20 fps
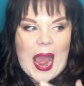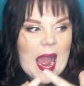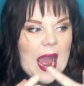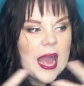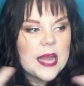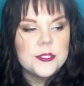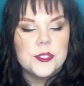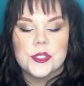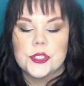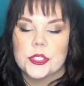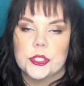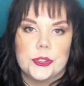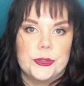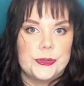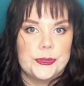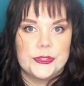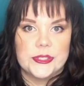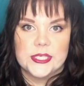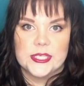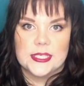and just
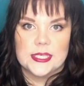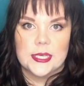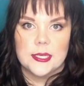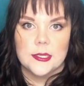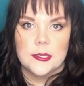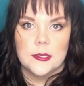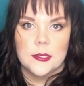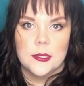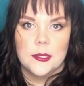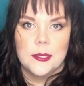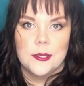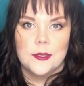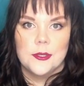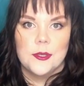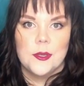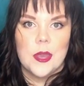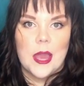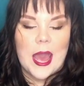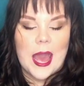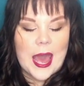loses it.
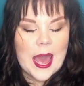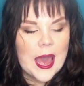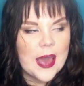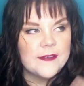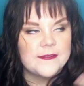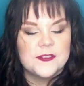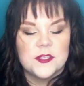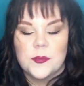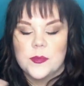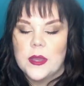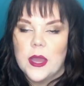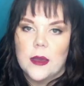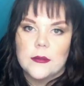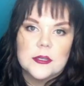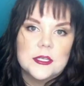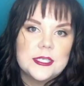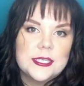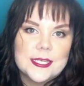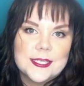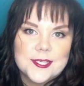You have to be able
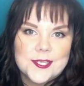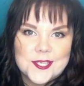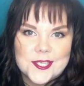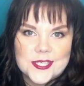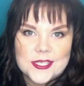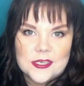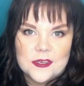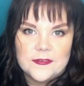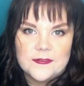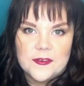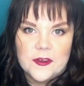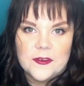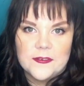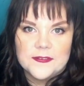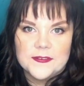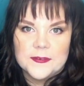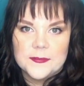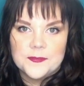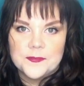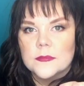to dust yourself
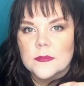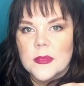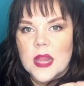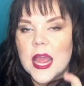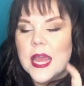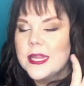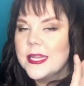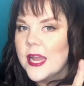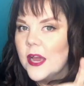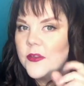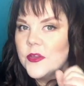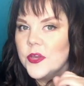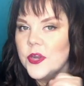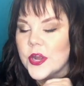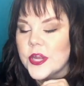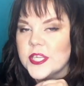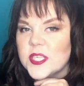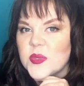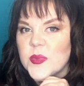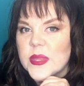off. Now, you
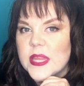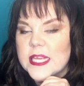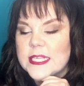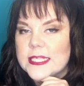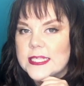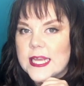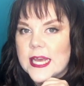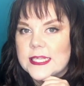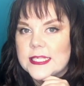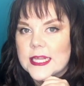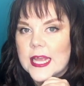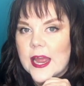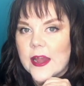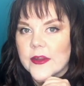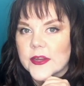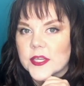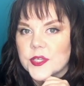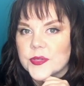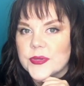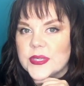notice with these 10
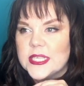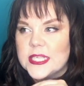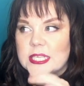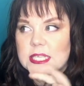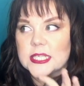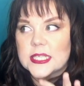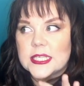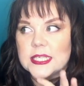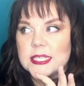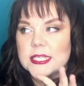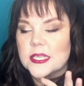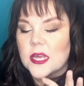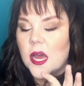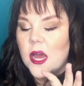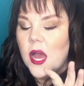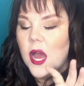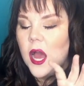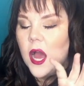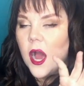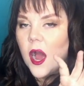characteristics is
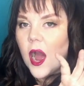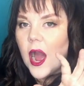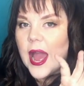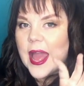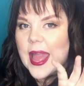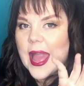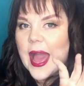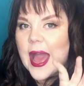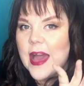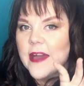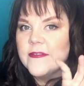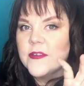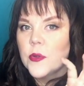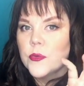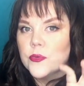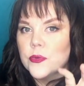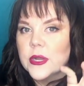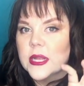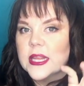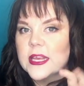I
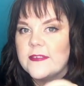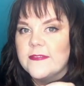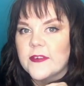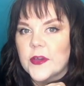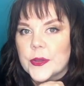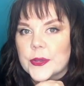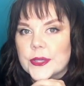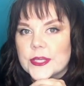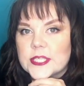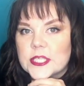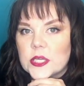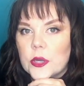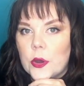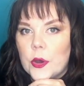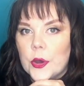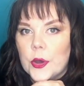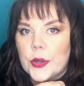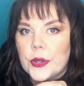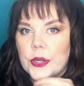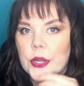have really focused
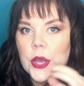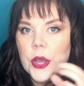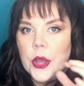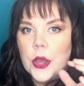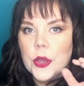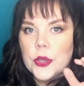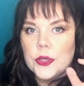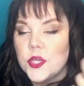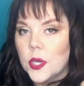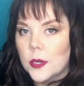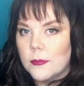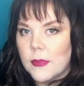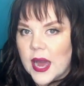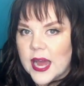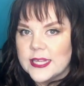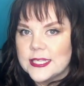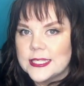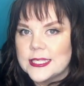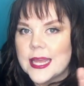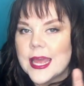on your
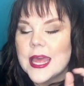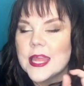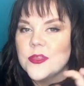mindset